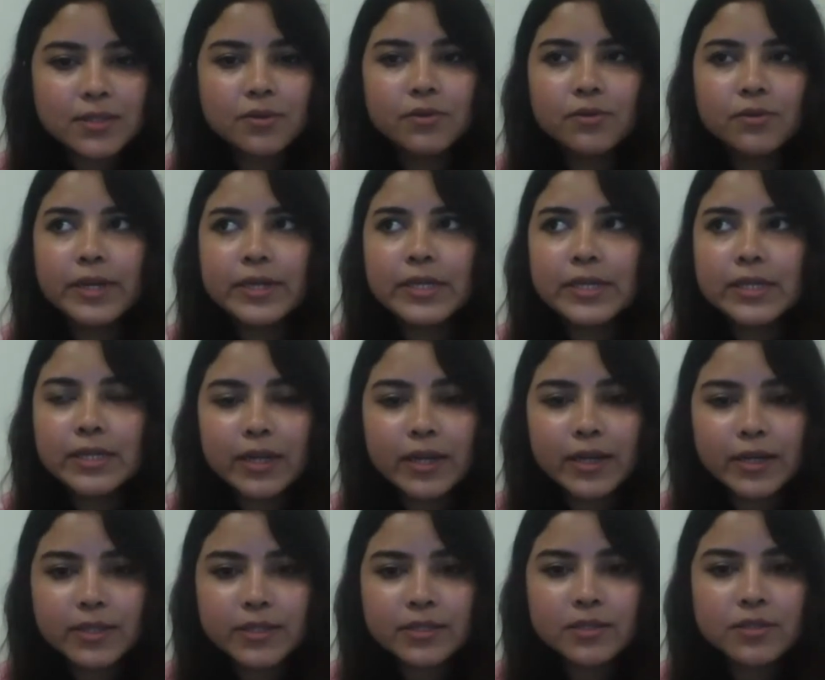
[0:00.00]
you know,
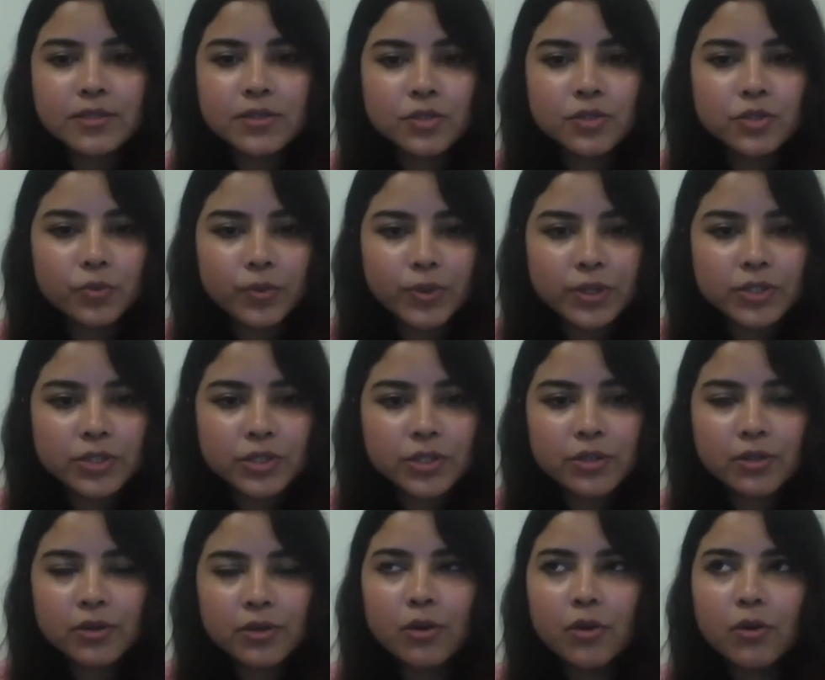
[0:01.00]
recognized the
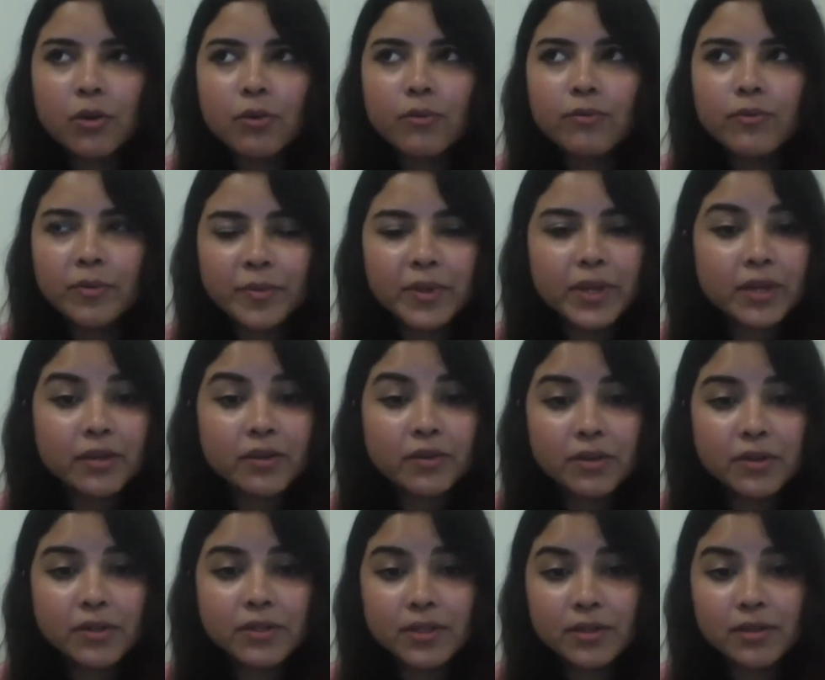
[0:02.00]
situation of women and
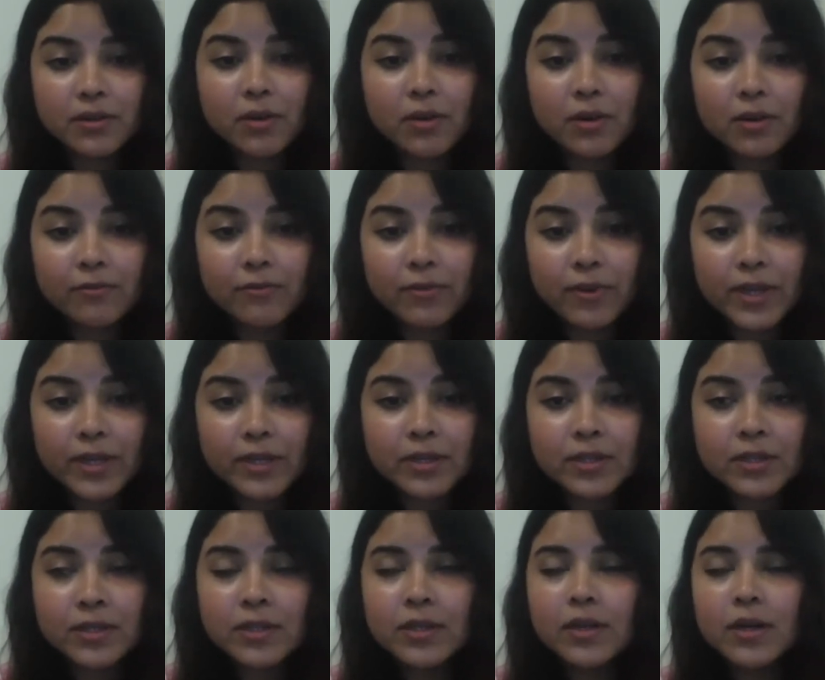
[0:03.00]
girls in
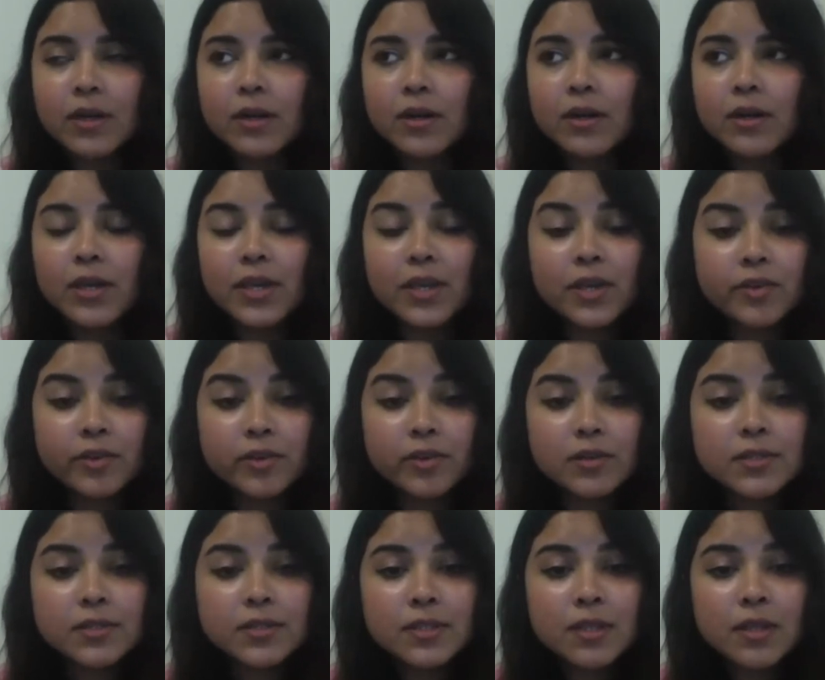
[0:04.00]
conflict
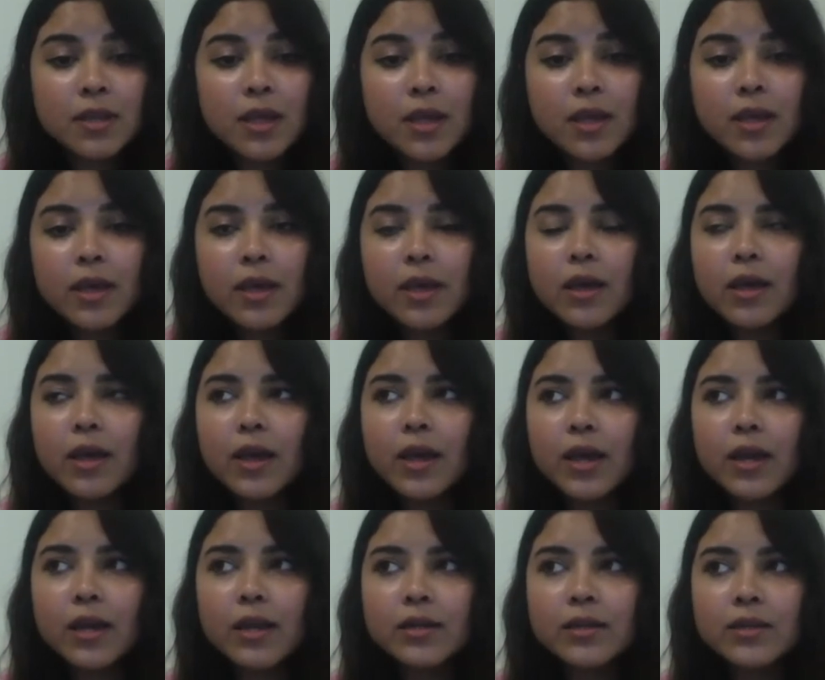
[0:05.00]
areas,
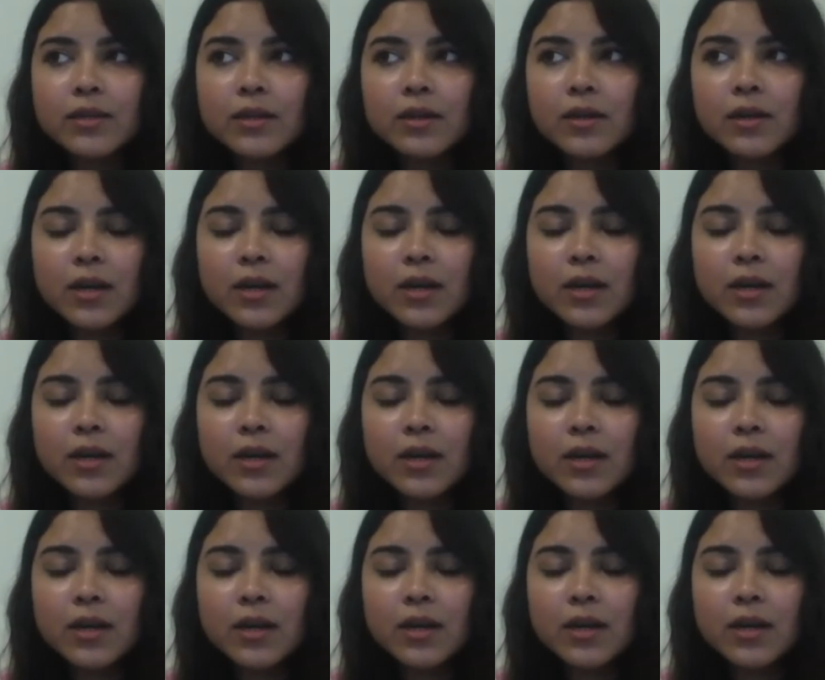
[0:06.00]
and
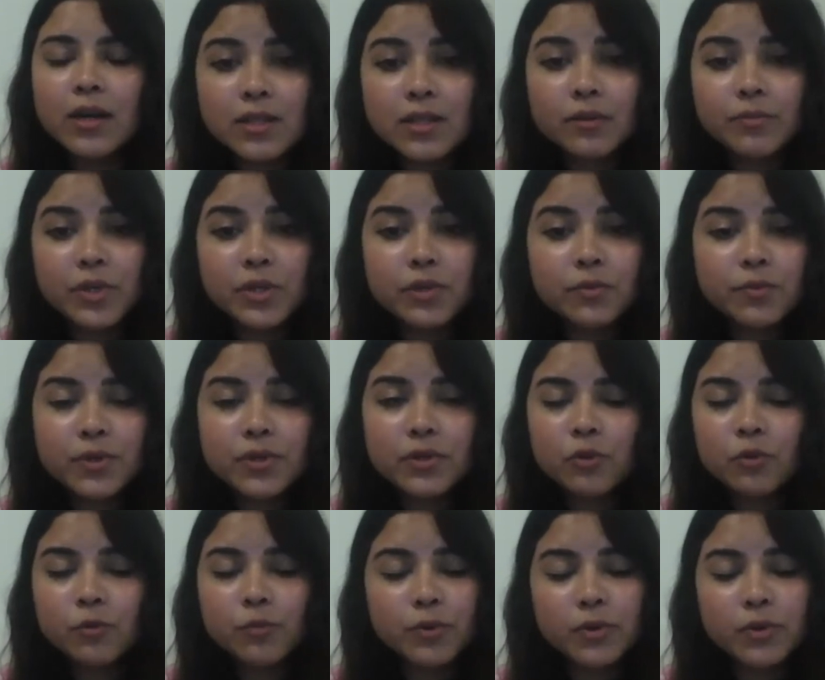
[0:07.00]
announced its commitment
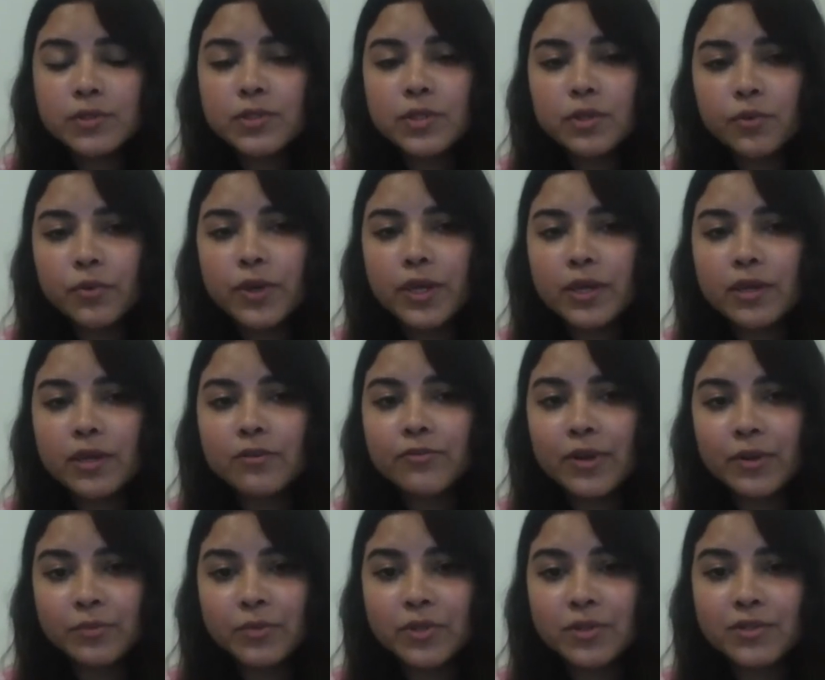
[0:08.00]
to pursuing a
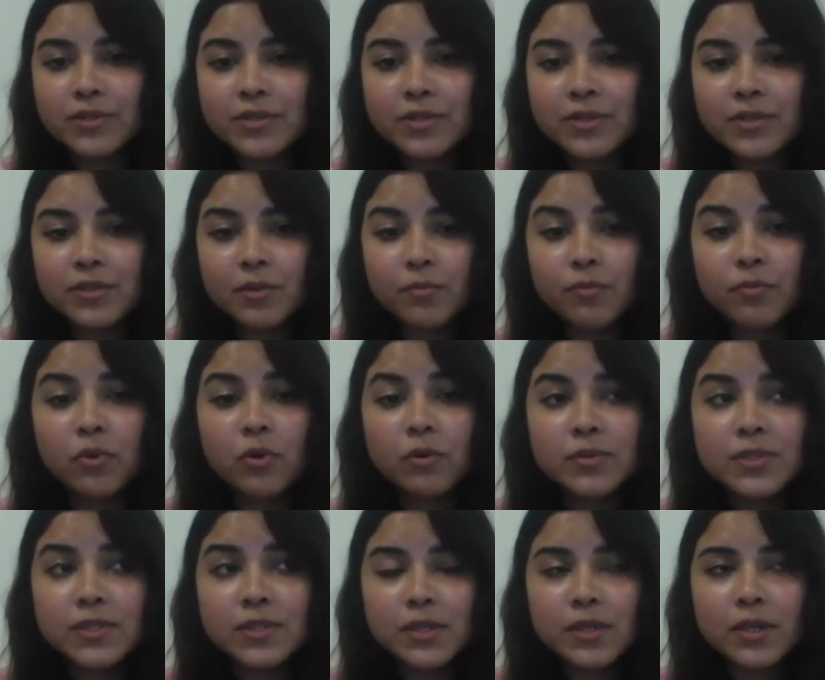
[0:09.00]
feminist
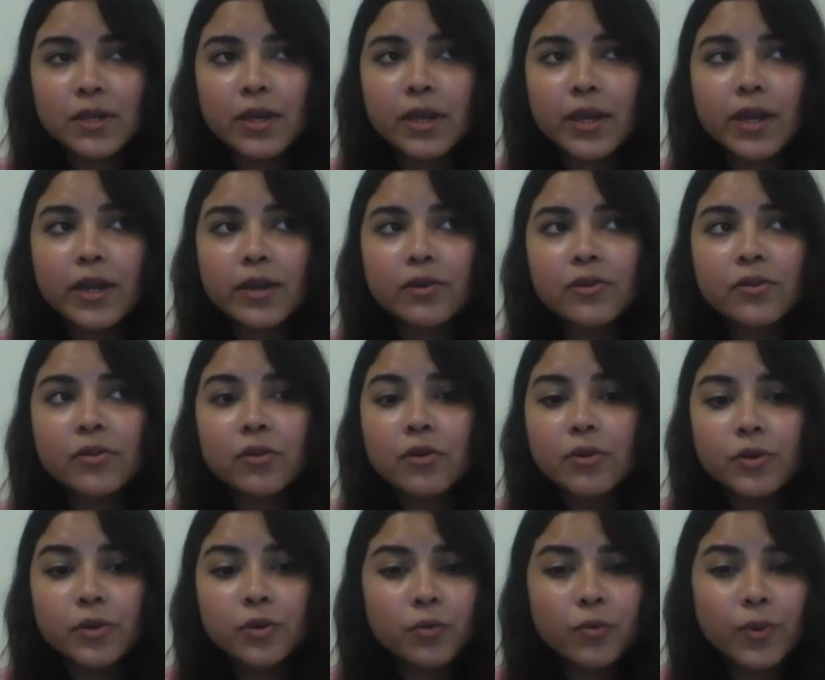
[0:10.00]
diplomacy. And
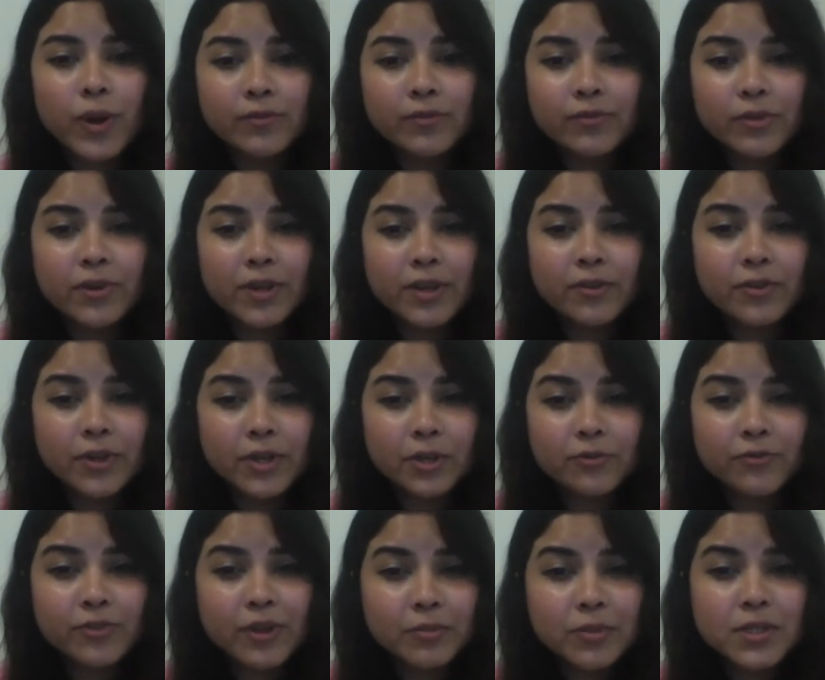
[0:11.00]
here, you know, while we're referring
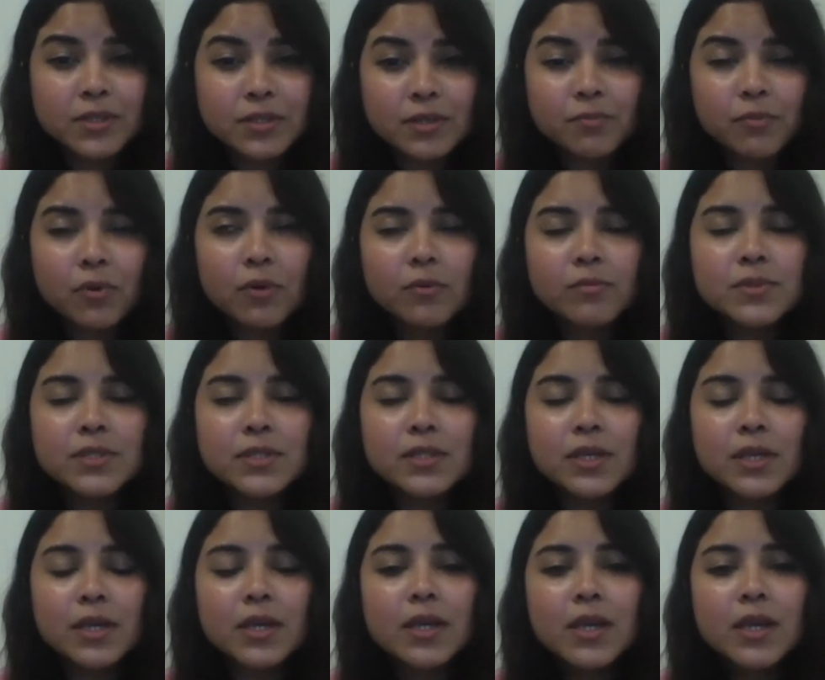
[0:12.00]
to feminist
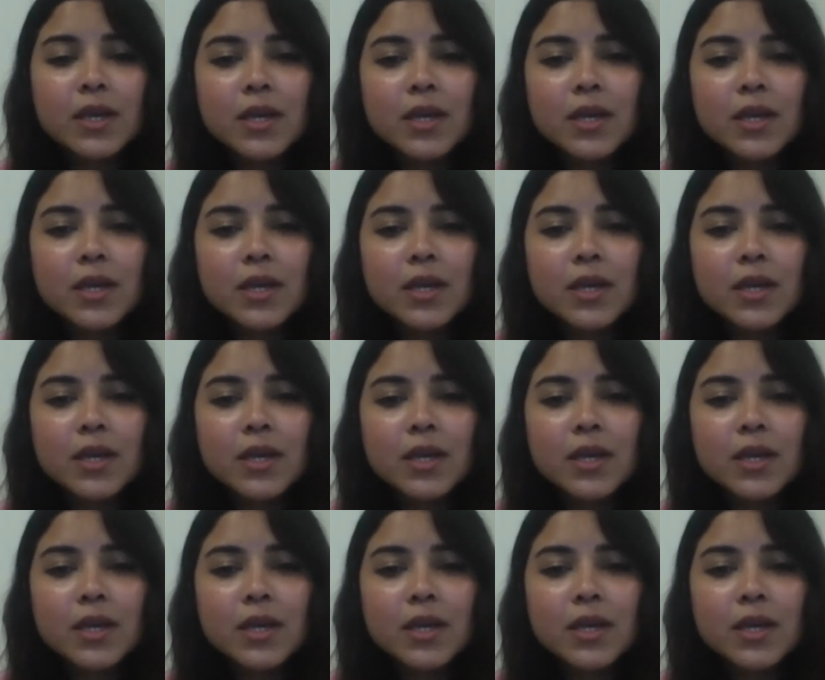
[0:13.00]
diplomacy,